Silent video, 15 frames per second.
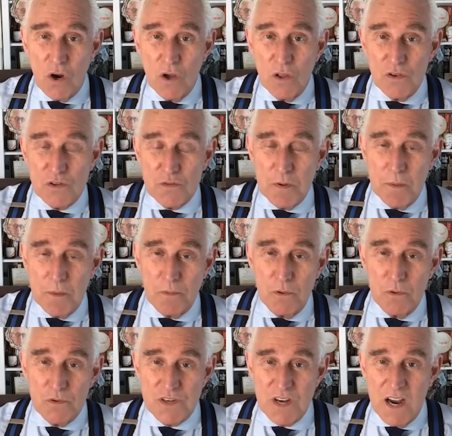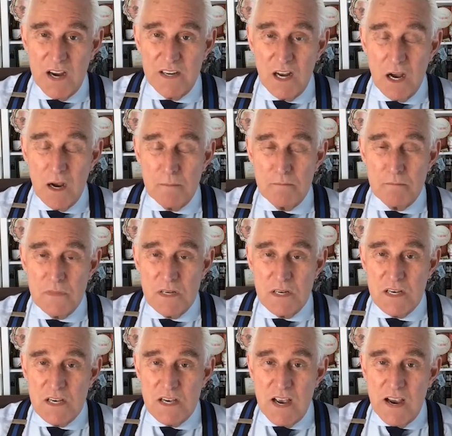all those people who signed up
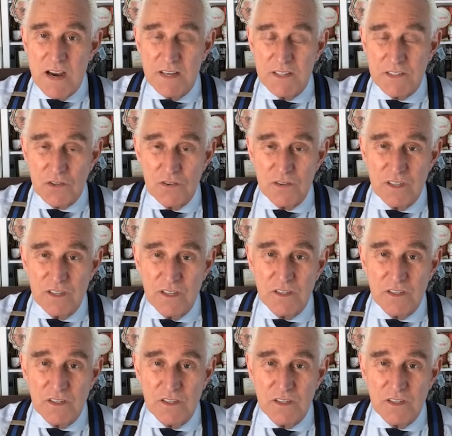and he turned it